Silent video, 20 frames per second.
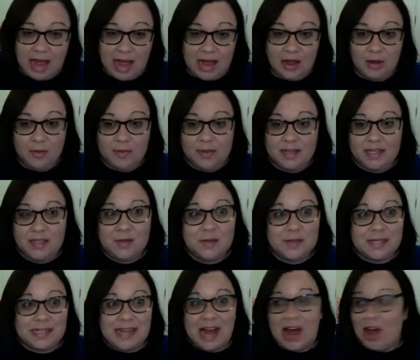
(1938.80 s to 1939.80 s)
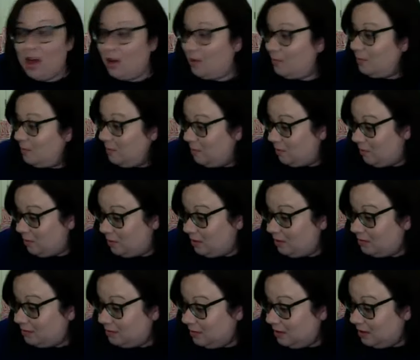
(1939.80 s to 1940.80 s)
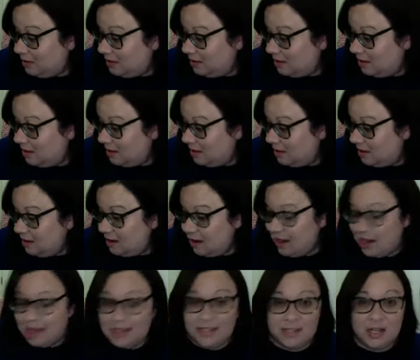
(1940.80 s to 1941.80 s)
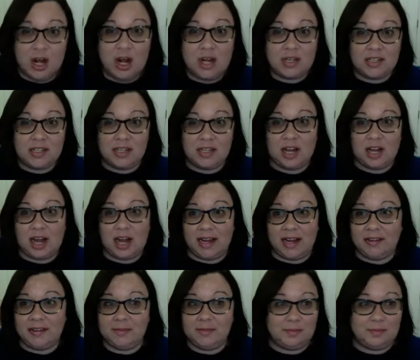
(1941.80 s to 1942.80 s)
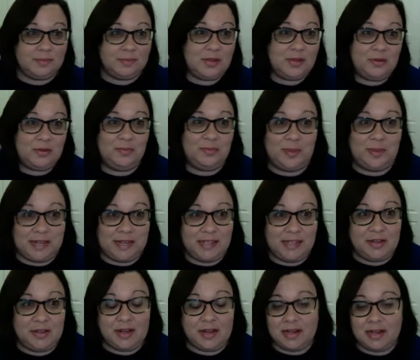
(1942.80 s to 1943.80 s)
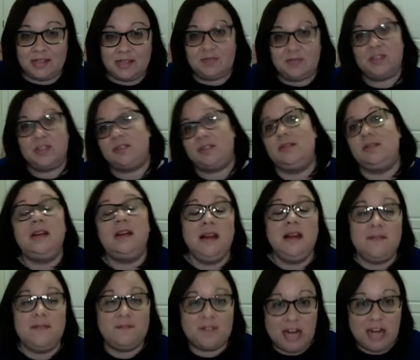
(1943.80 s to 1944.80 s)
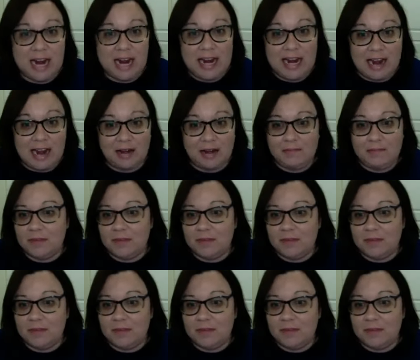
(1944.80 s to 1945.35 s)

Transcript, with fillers: hope this was helpful. I talked a lot, so bless you guys for for hanging out.